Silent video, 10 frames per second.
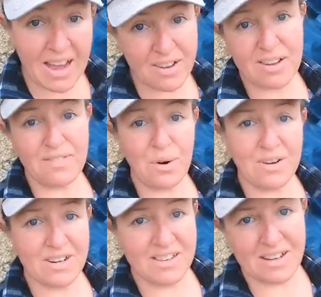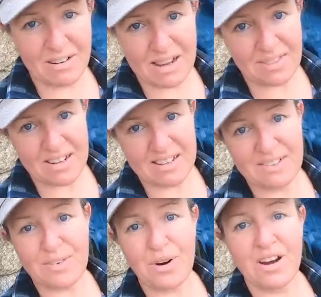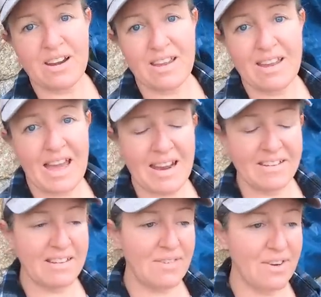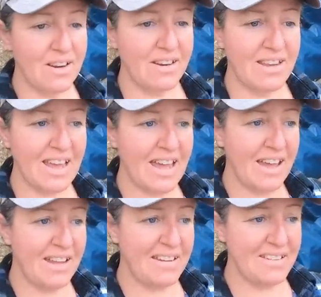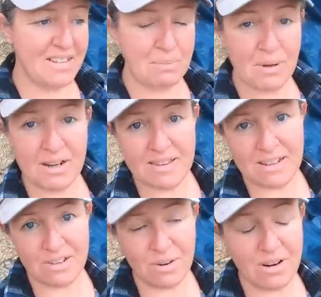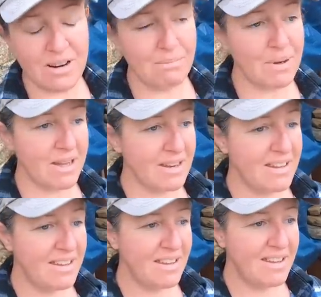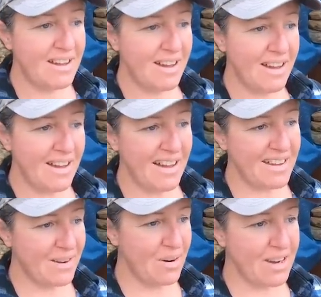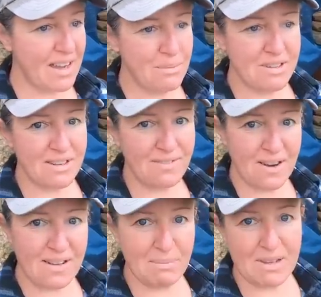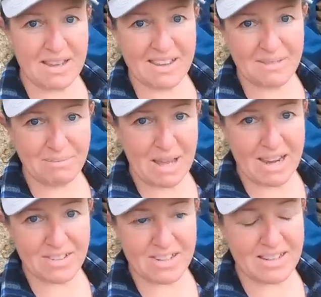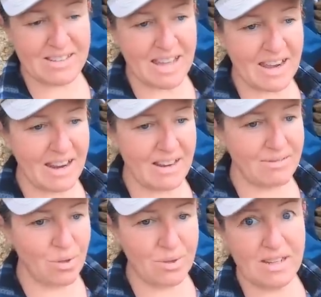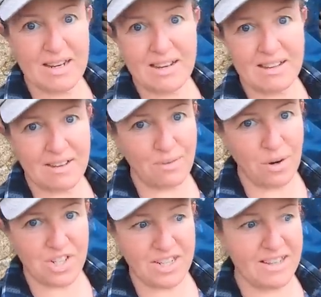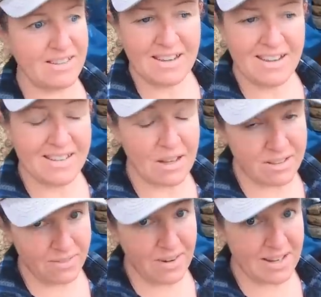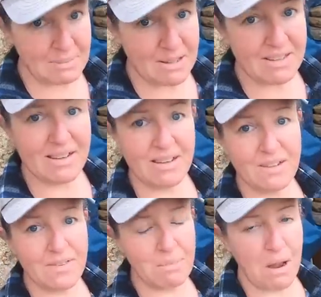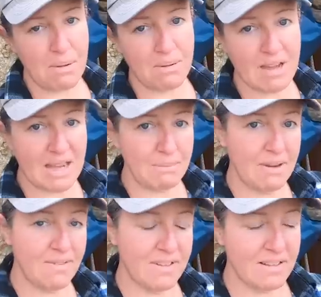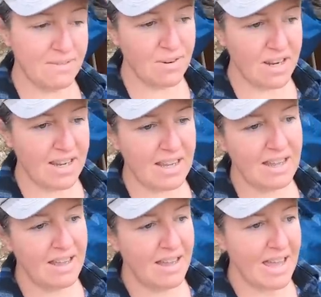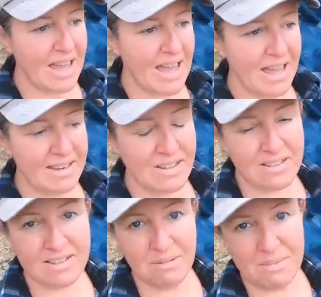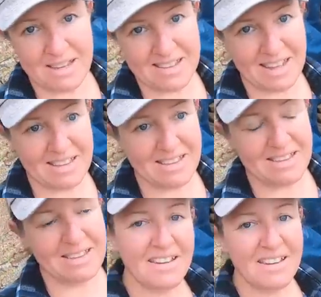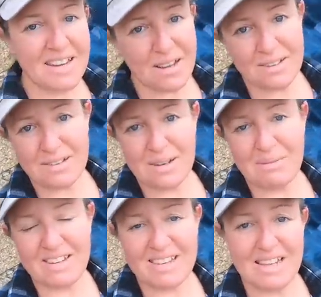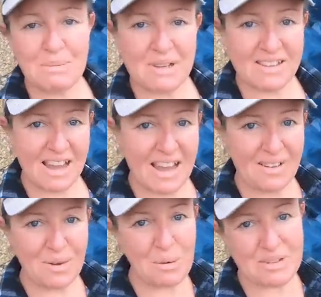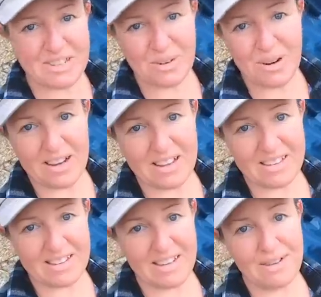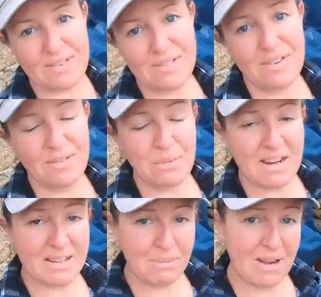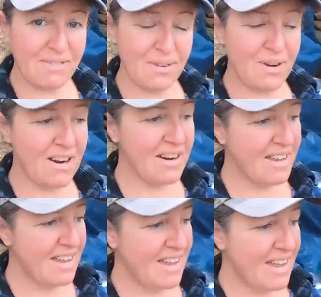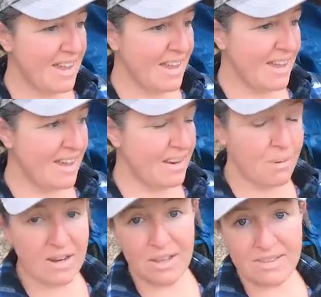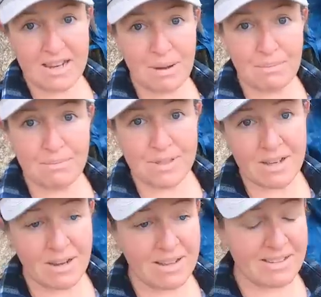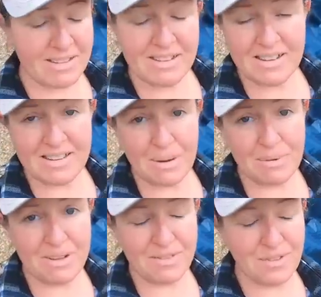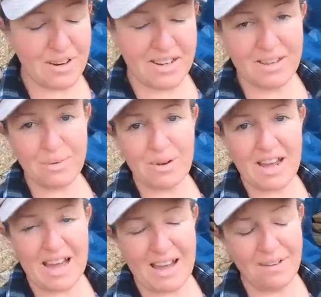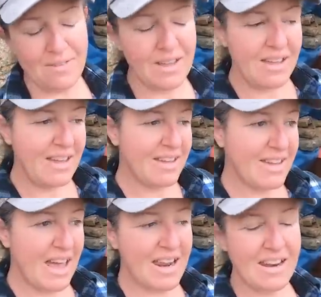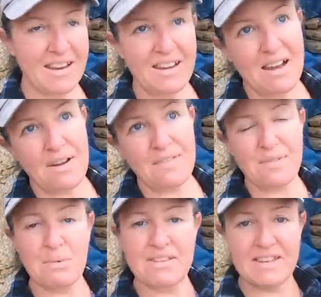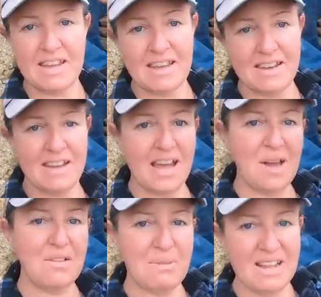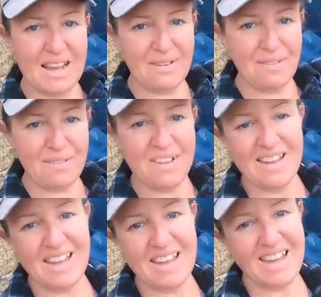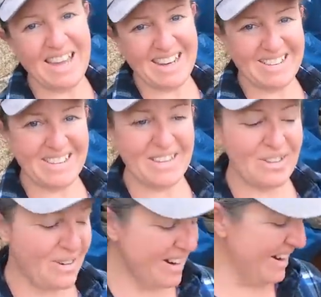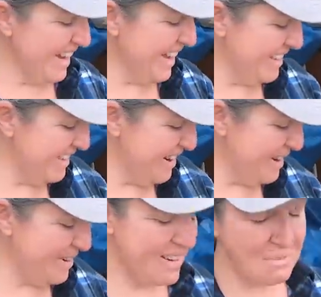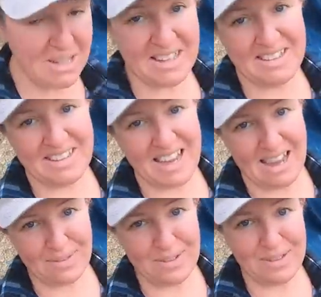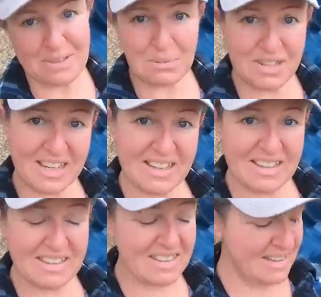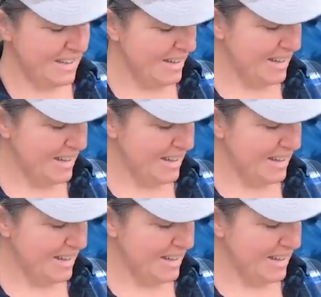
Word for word: I could have ordered the correct thickness of cork, had it delivered, and just put it in the door, but cork comes in fairly big packages, and I only needed like 4 sheets. It's also very expensive. I probably would have had to pay for delivery, and it just didn't make sense. It also didn't make sense because I have a whole bunch of cork still left over from when I did my floor, and I want to use it up. So it's just an example of trying to use what I have, get it off of the mezzanine, out of my life, and into the door. And so it means I have to do some ridiculous